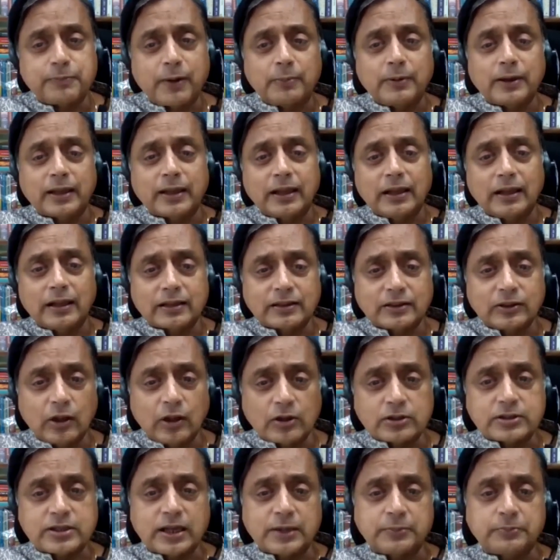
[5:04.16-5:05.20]
public health,
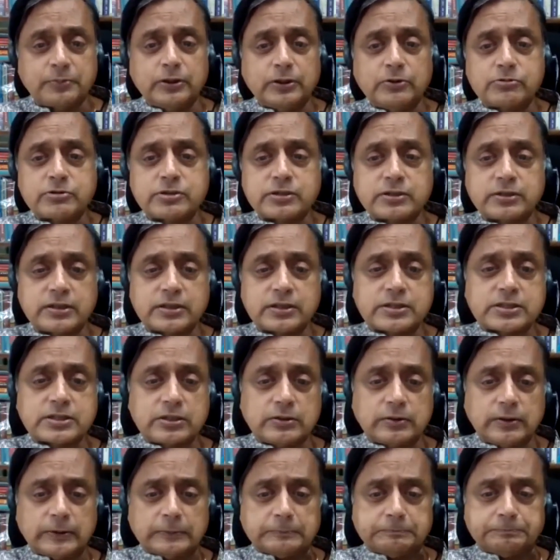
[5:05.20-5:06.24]
not air pollution, and
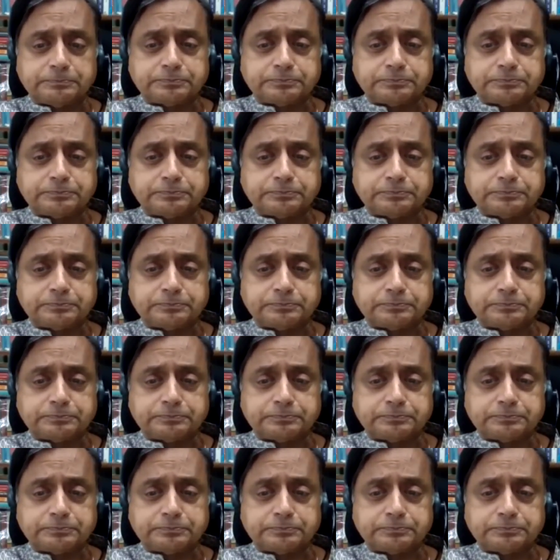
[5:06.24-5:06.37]
so on.